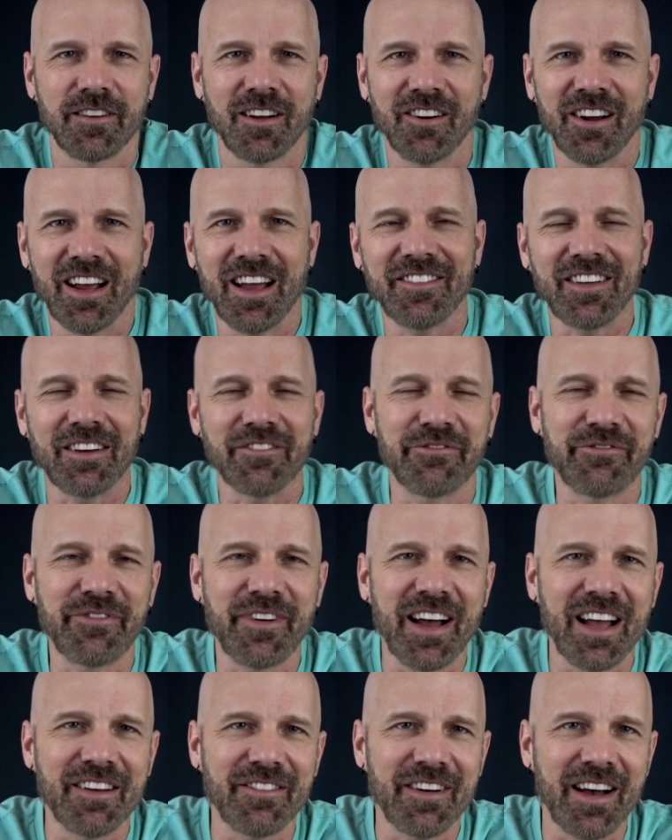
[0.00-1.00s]
All right, I've got
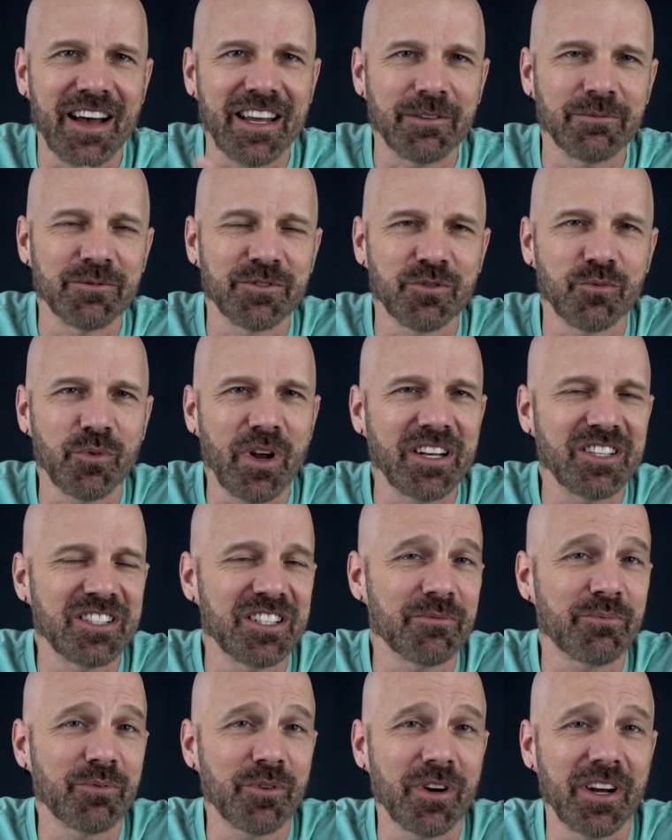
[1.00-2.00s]
five items
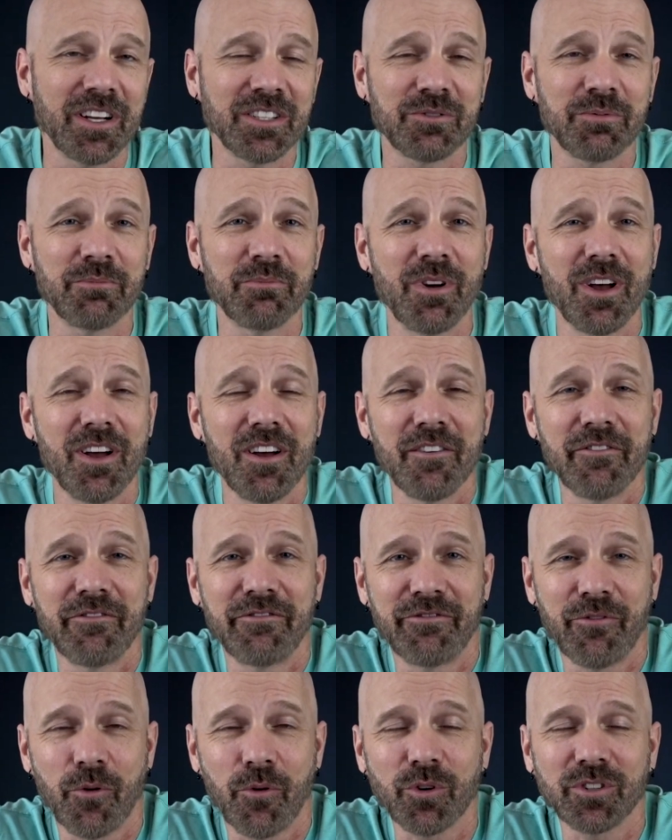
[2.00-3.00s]
ranging in price from
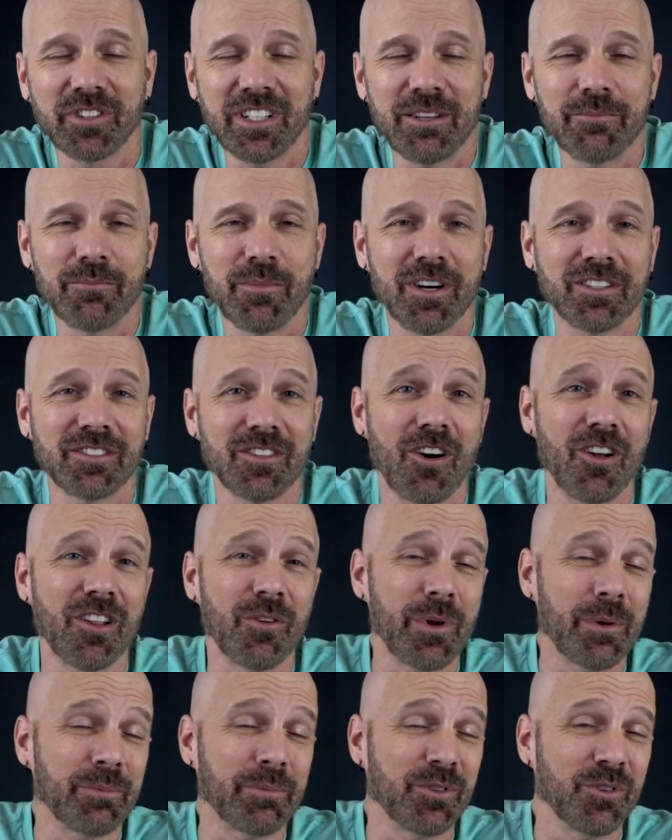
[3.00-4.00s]
14 bucks all
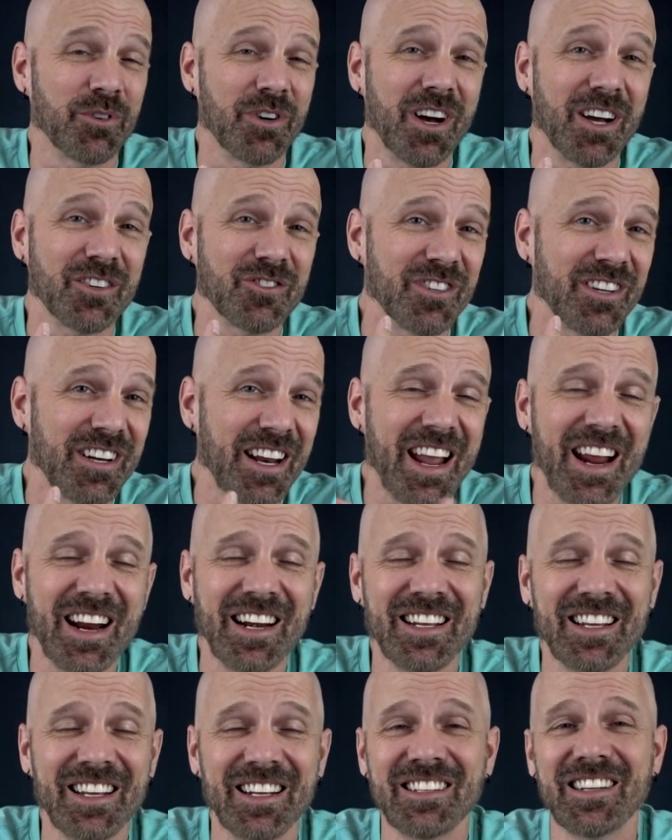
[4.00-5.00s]
the way up to
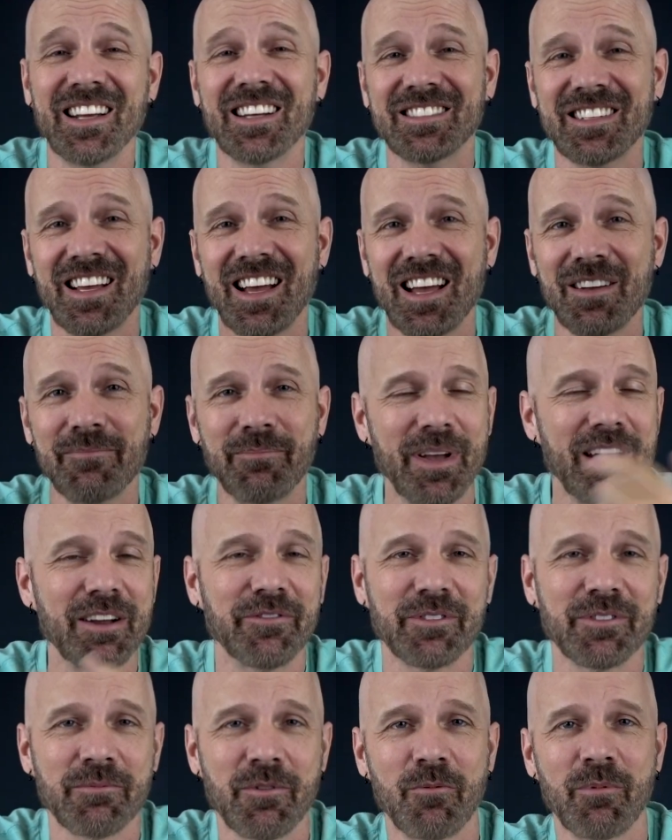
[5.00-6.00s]
180. And yes, I pay
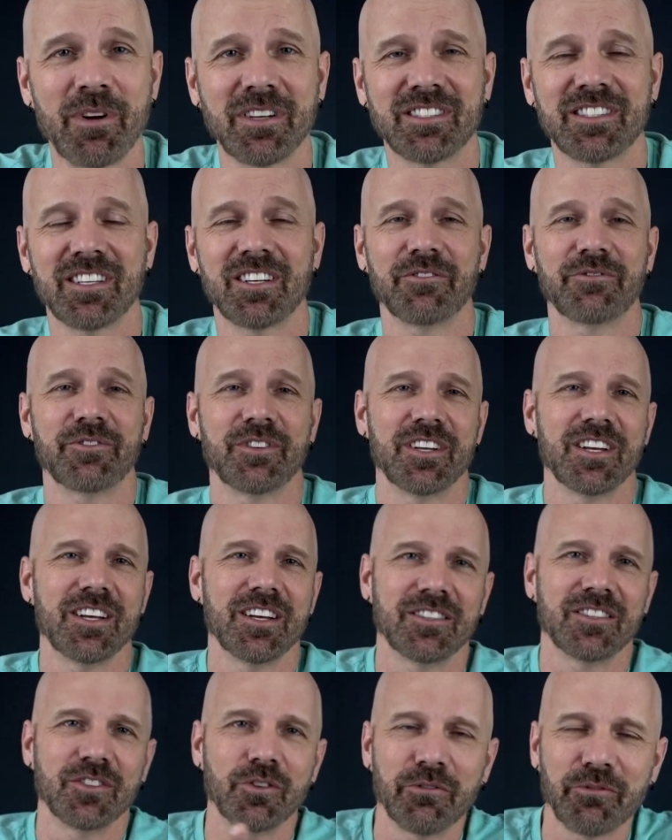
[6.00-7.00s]
for them all myself.
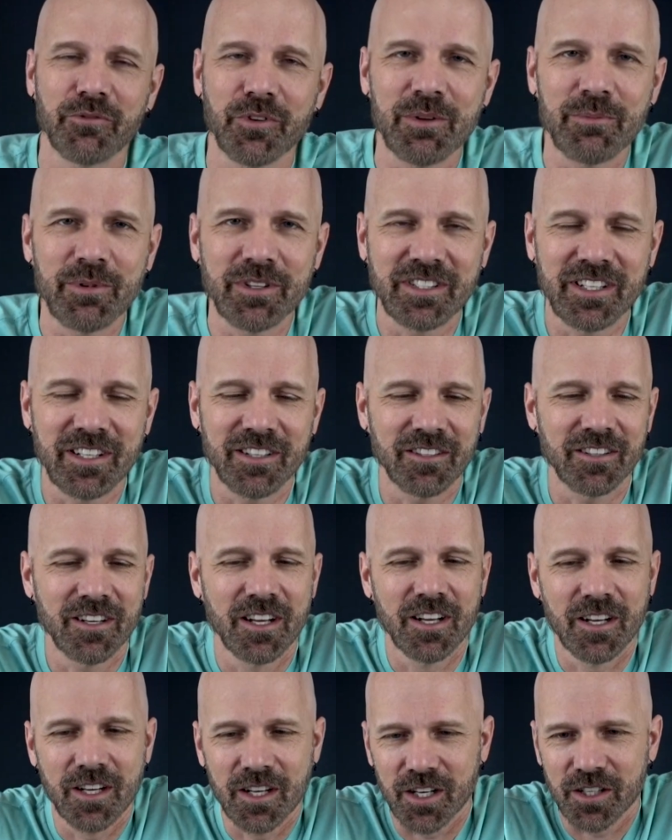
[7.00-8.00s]
No freebies here.
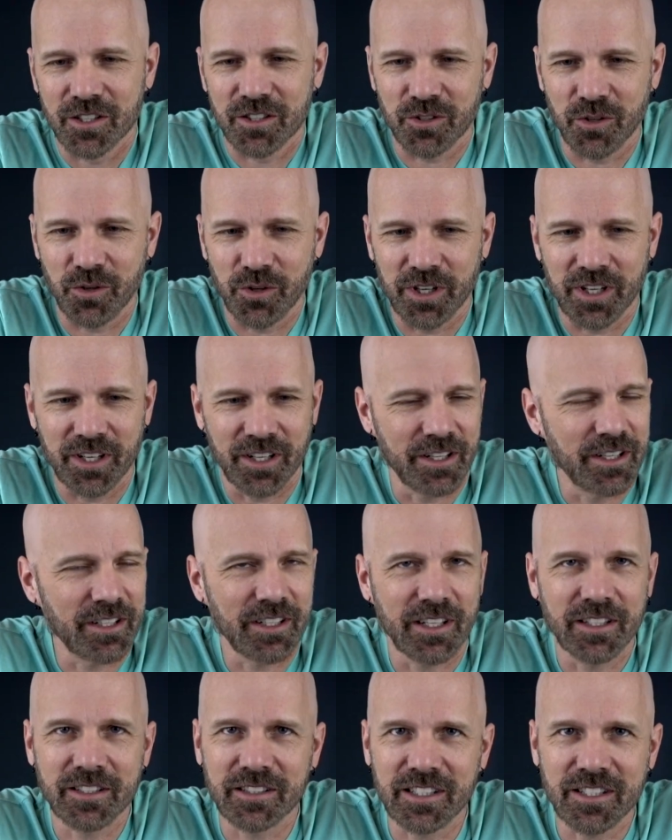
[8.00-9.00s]
So uh,
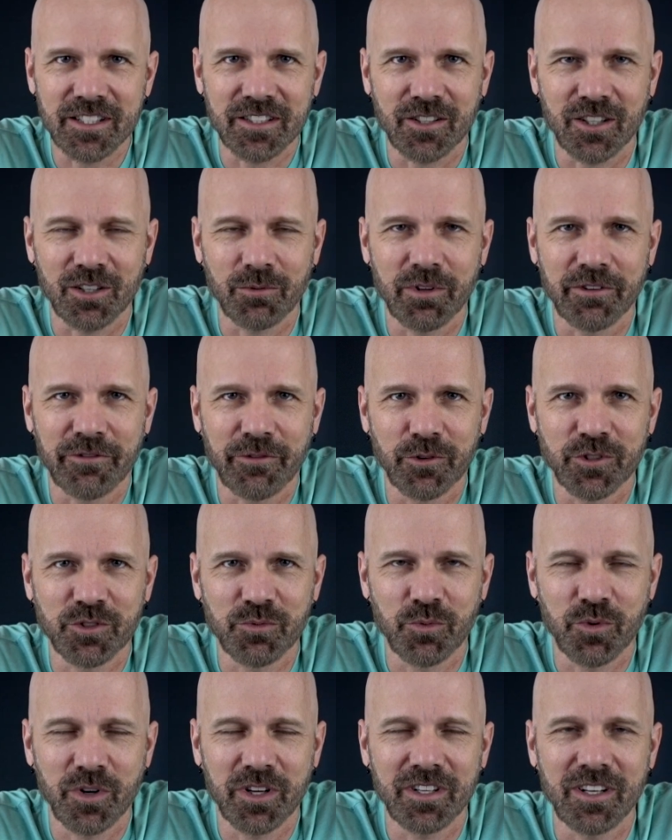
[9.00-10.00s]
let's get started with the
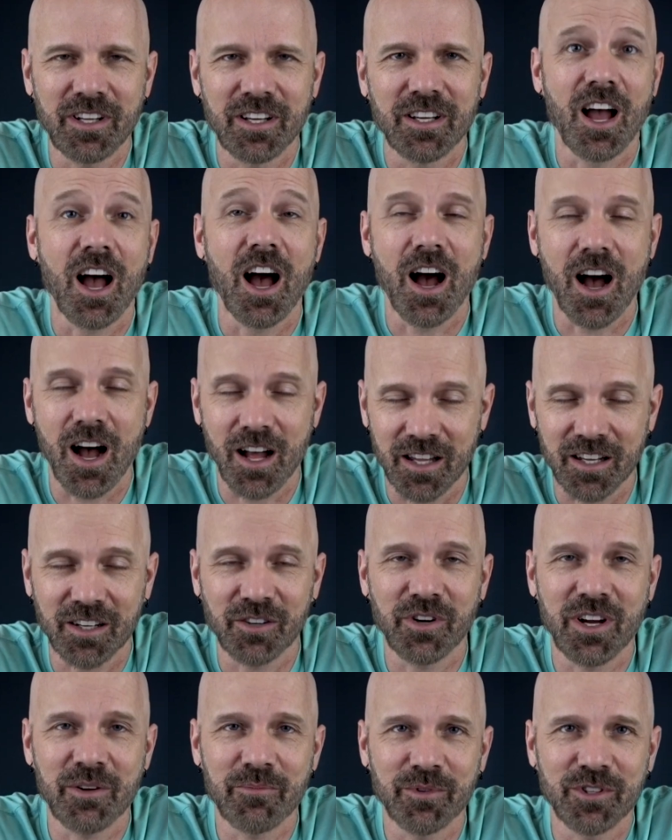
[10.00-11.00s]
first one,
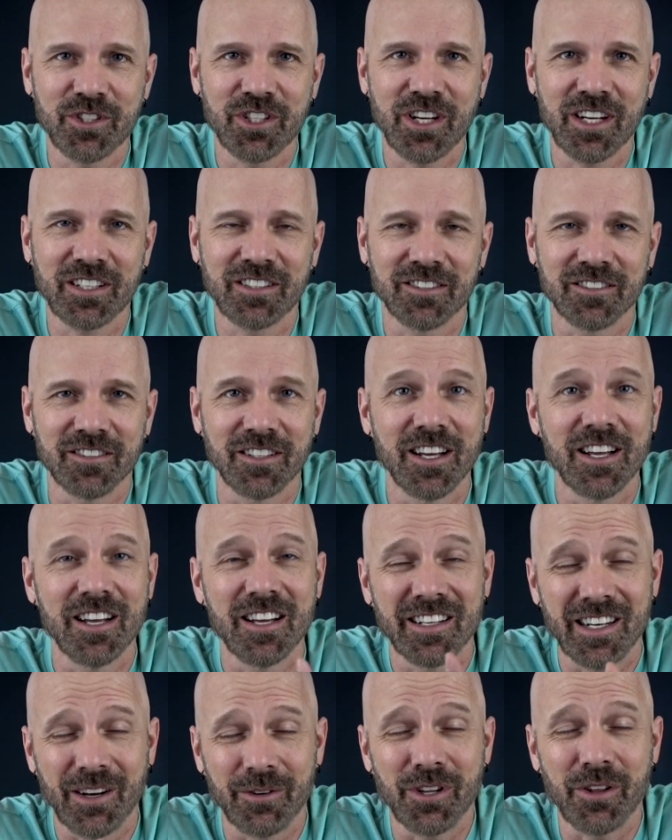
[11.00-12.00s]
hologram projector.
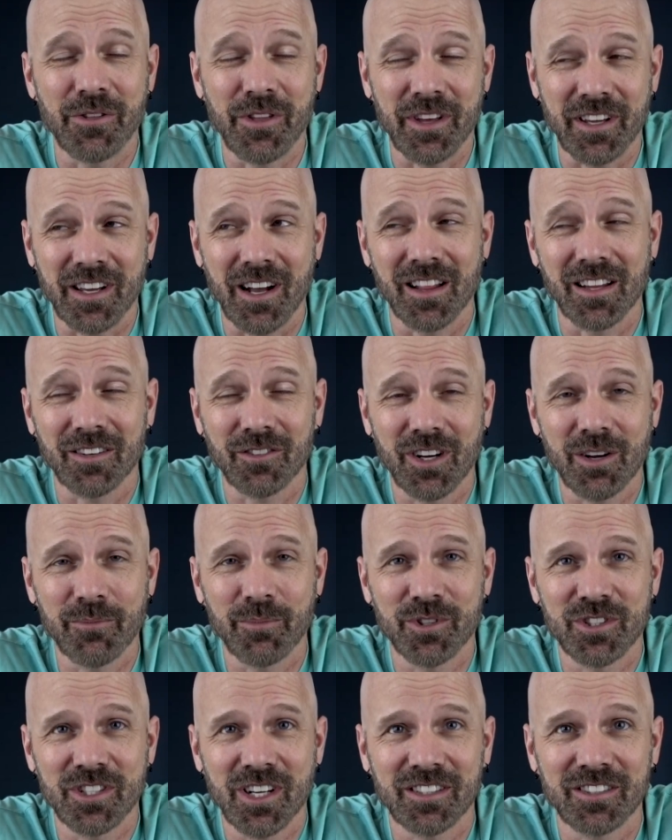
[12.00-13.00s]
Now, when you think hologram
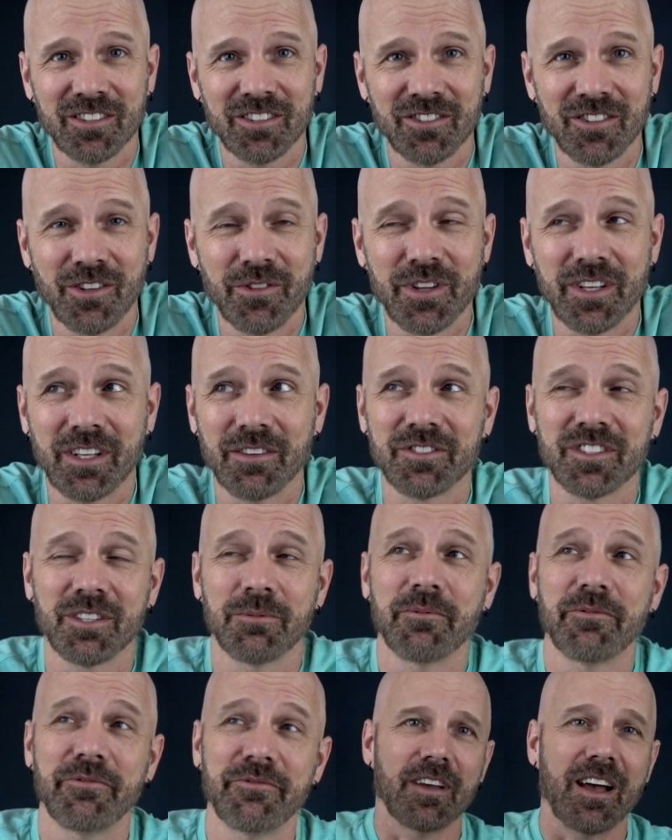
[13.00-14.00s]
projector, you think of
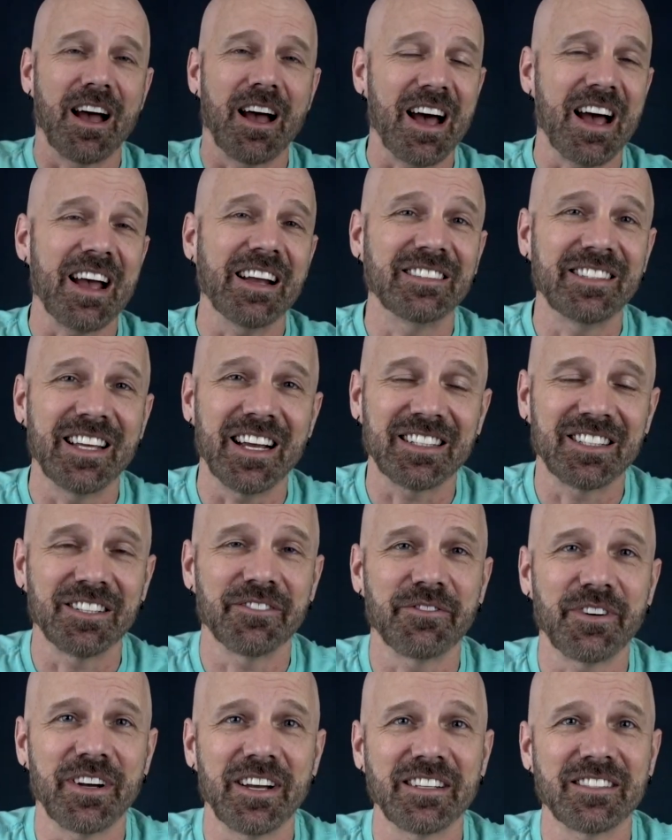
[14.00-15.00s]
some high-tech
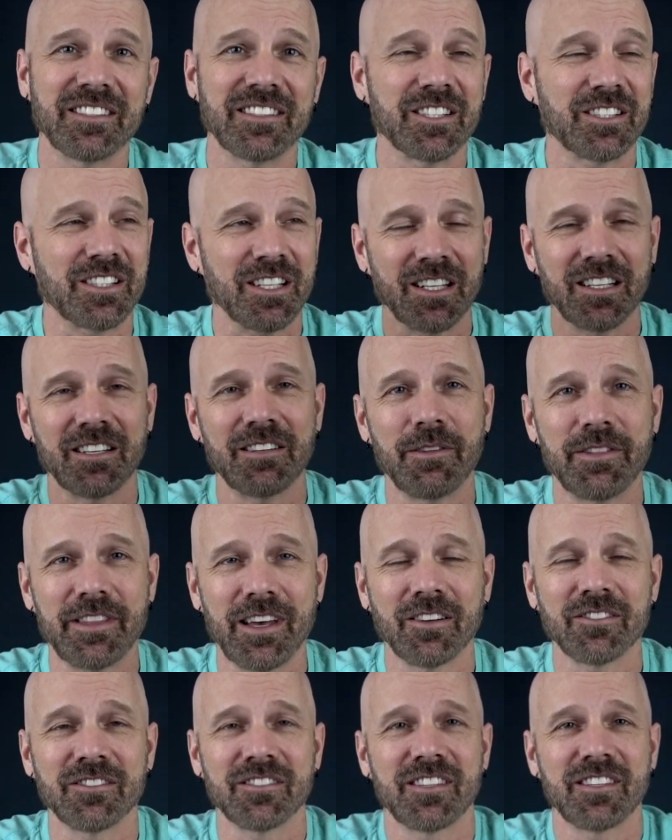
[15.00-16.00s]
device that's gonna get you
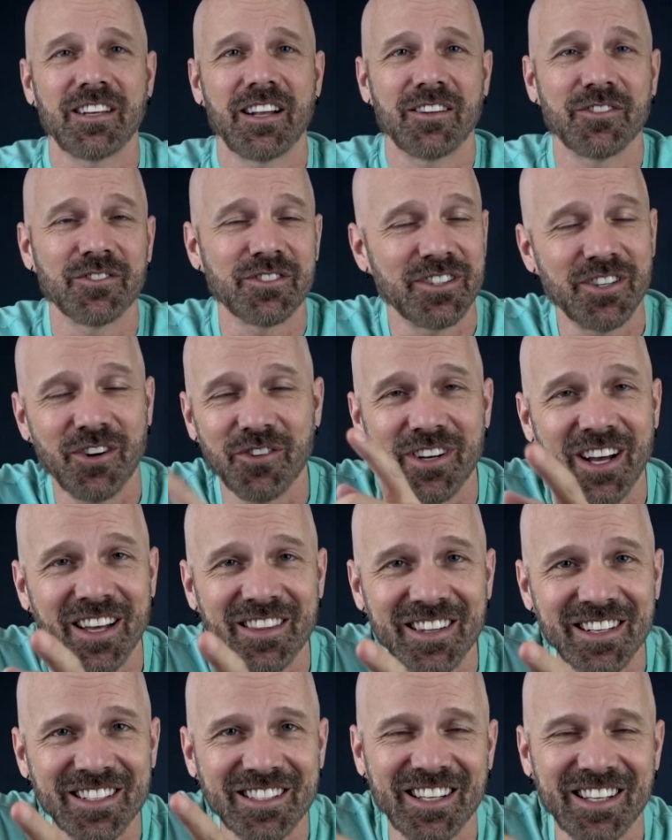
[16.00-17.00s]
thousands of dollars. No, not
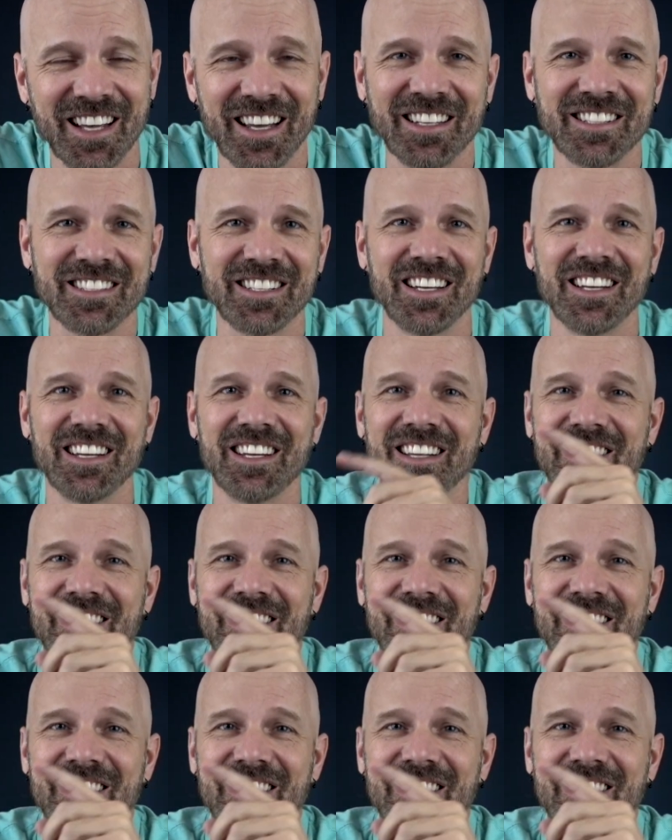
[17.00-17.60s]
in this case.